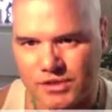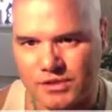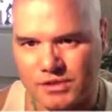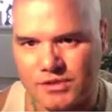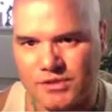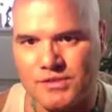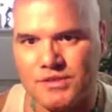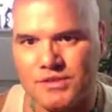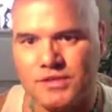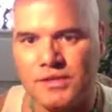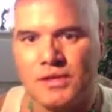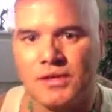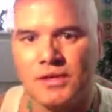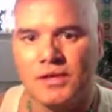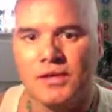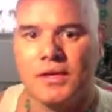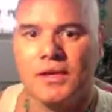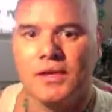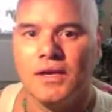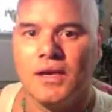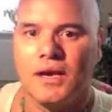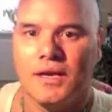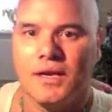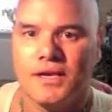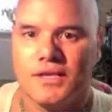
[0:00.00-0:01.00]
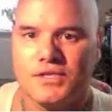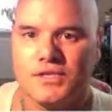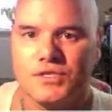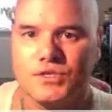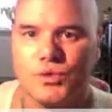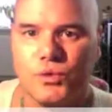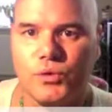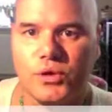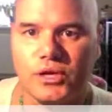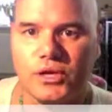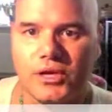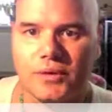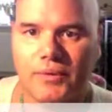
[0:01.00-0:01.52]
and he's talking about how
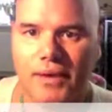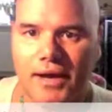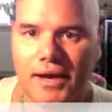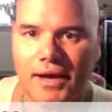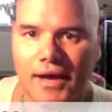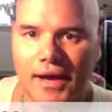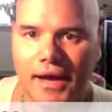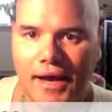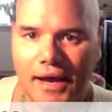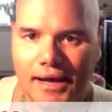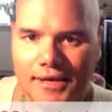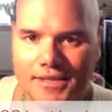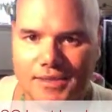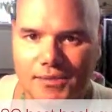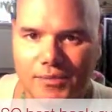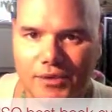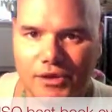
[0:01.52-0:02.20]
to be real.